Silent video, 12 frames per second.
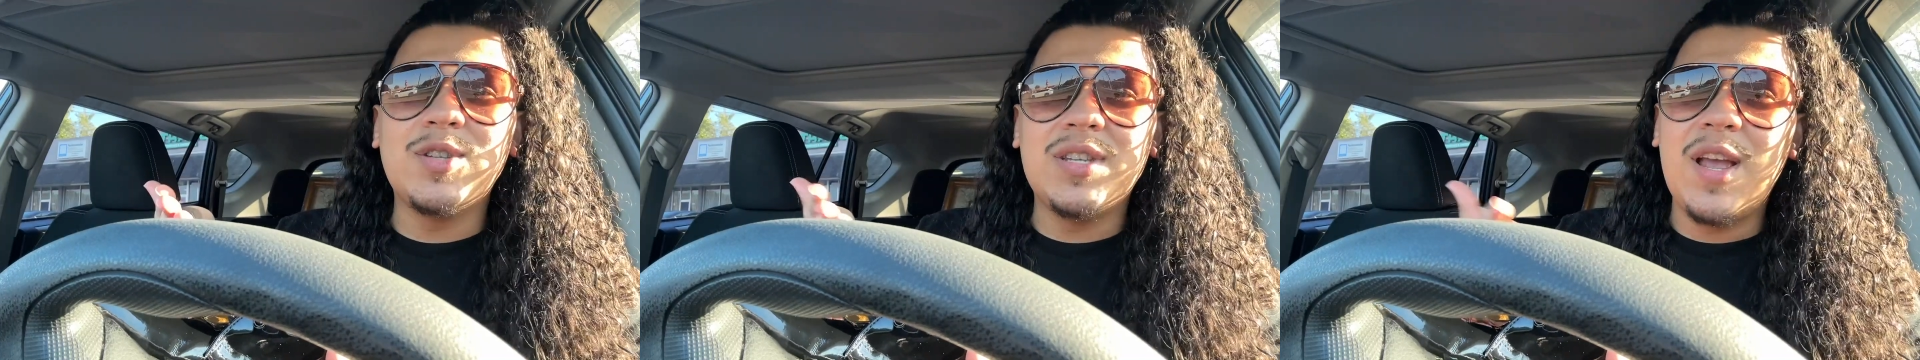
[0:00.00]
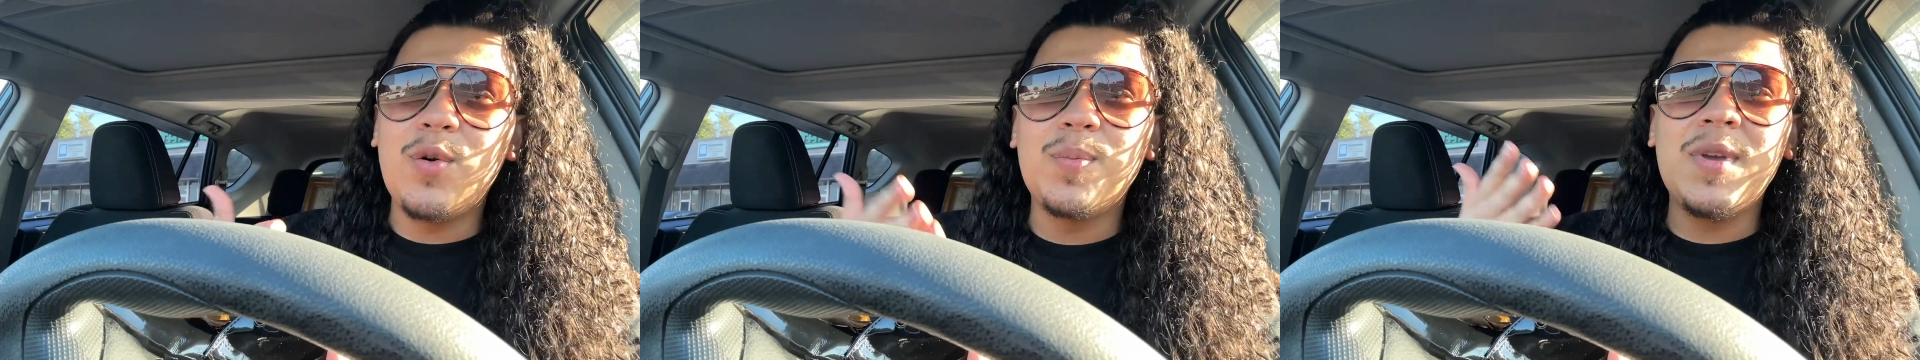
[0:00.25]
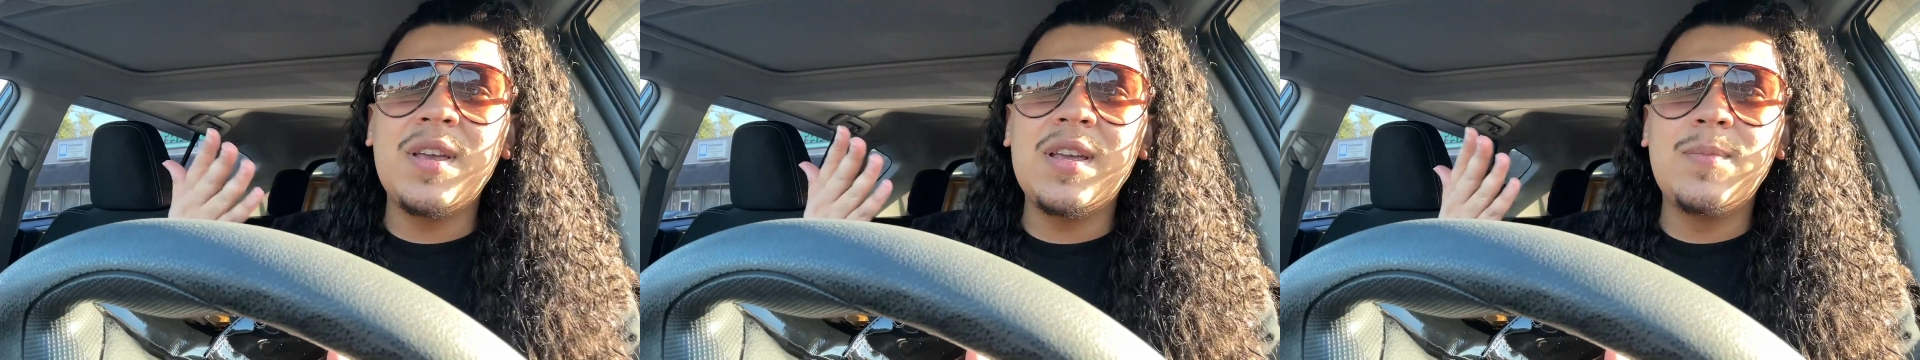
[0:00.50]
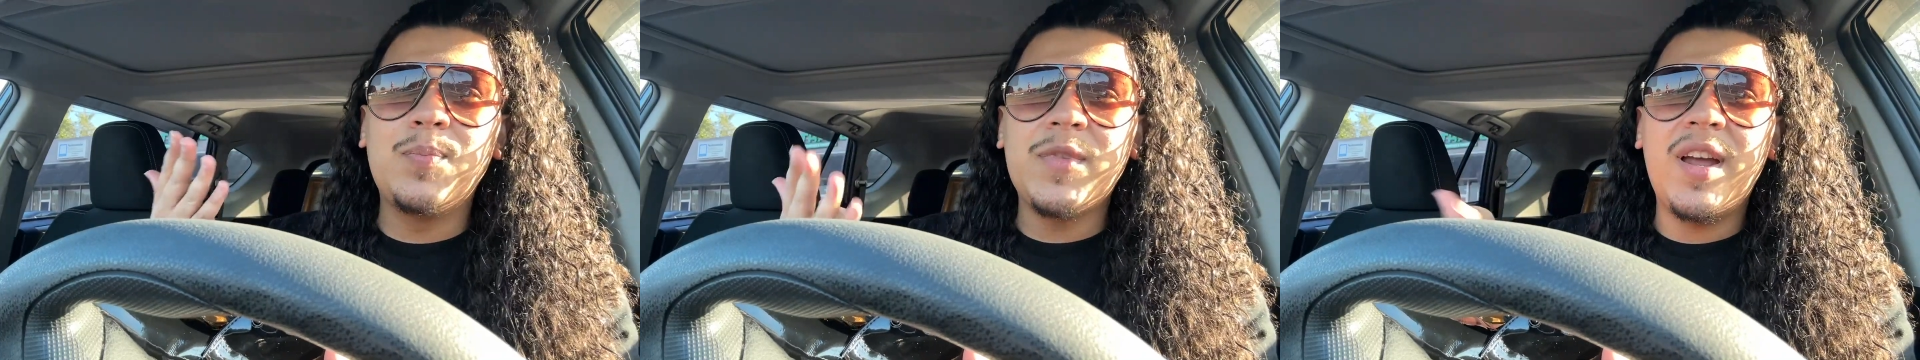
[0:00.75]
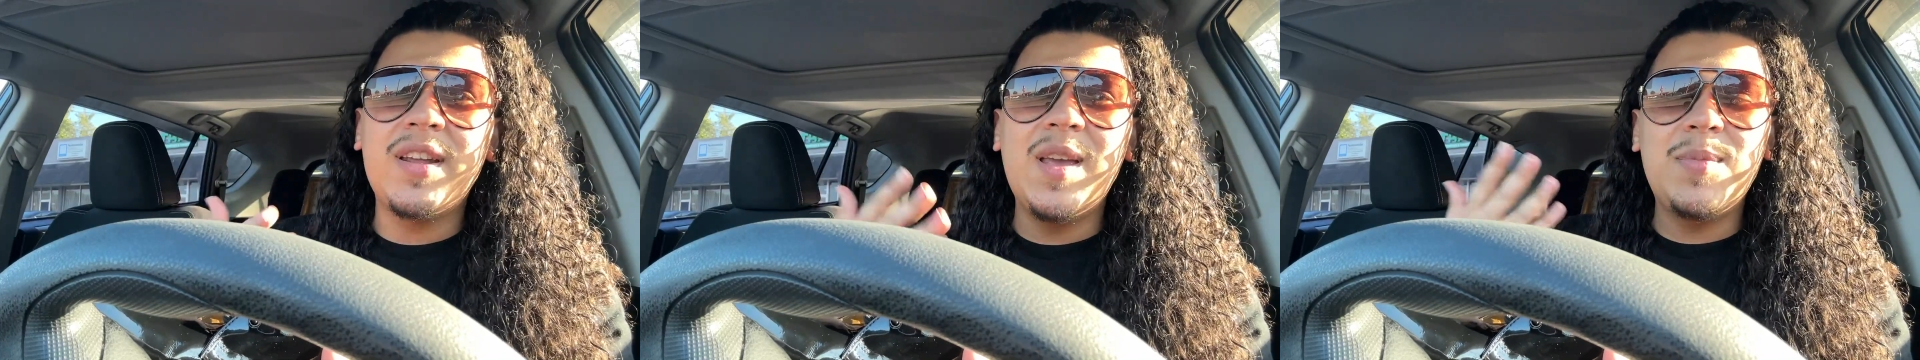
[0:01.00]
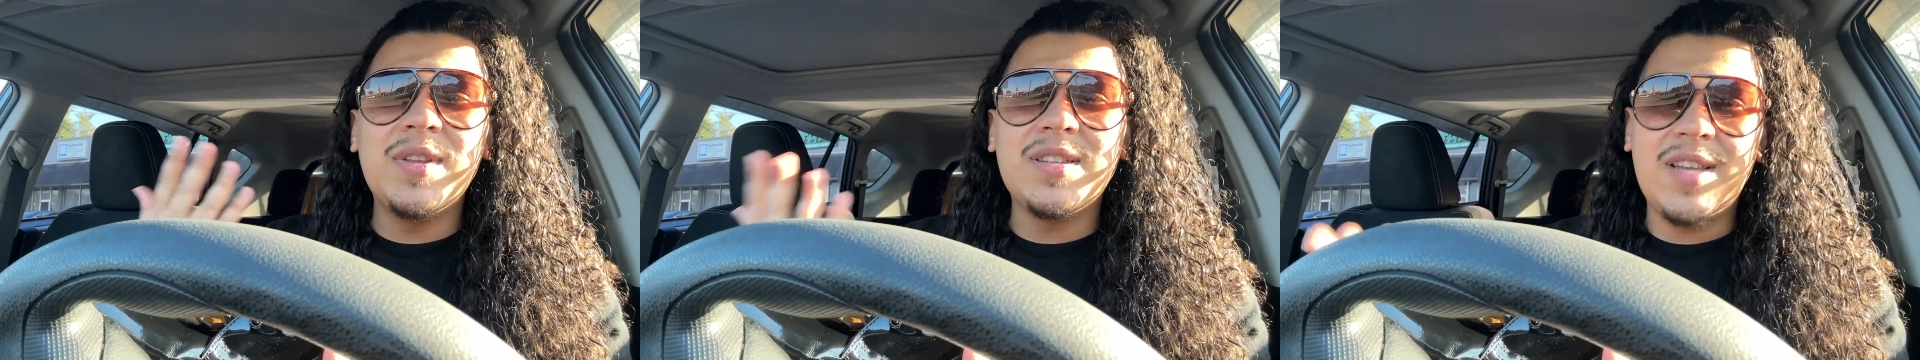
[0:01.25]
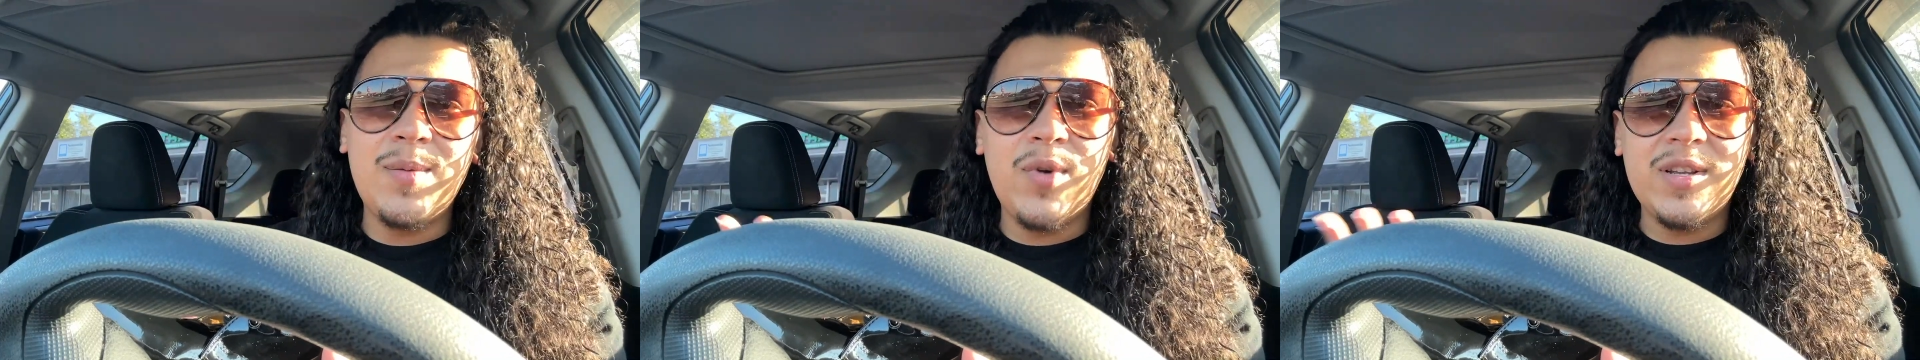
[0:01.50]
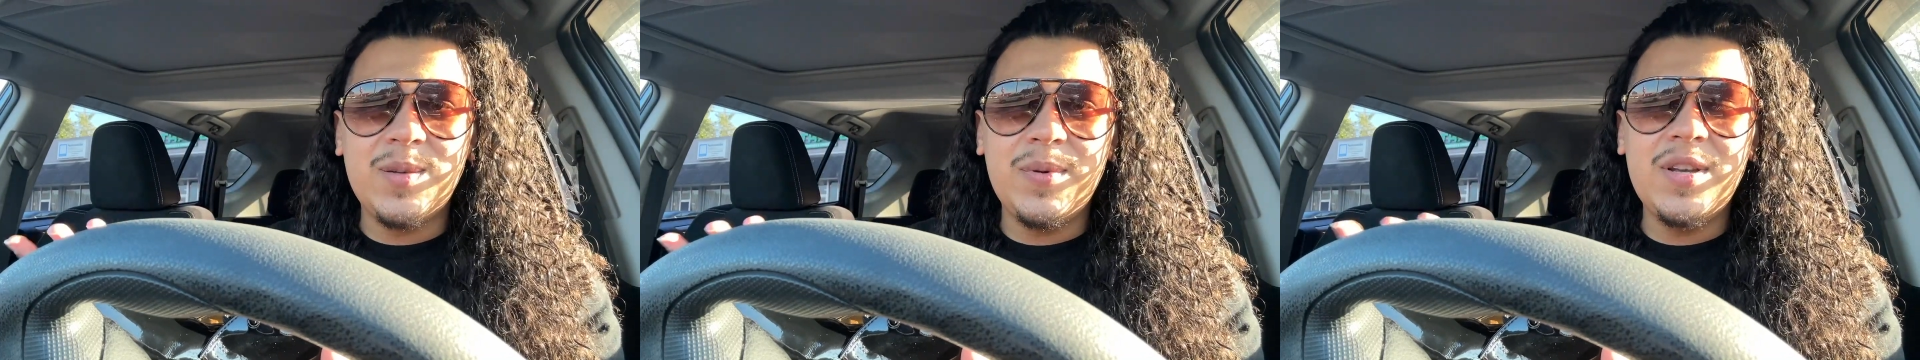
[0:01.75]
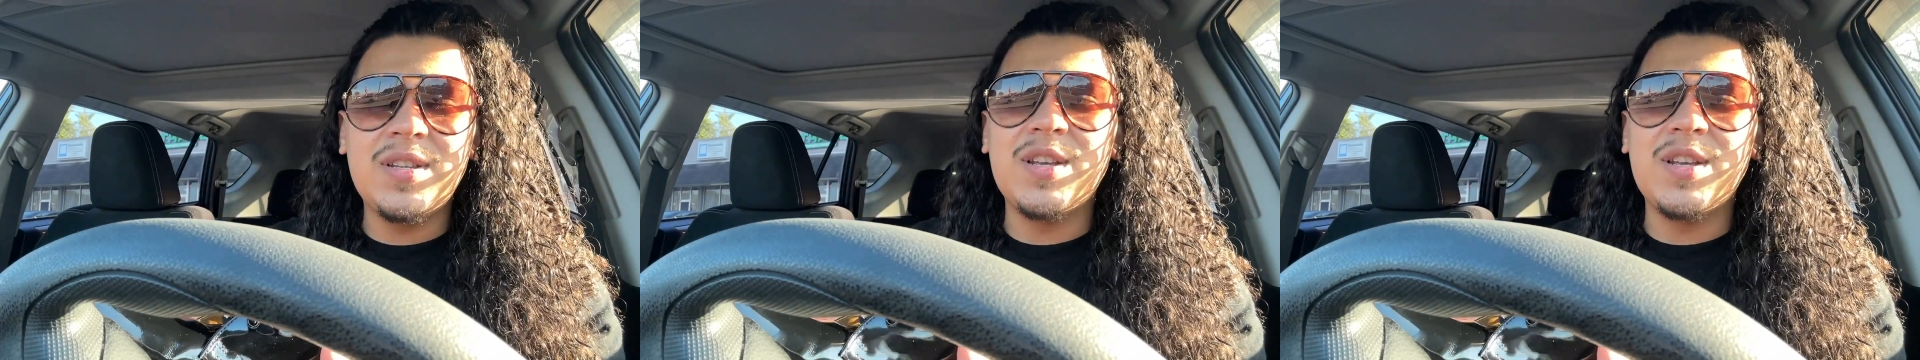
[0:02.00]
they would be kind of keeping the same recipes.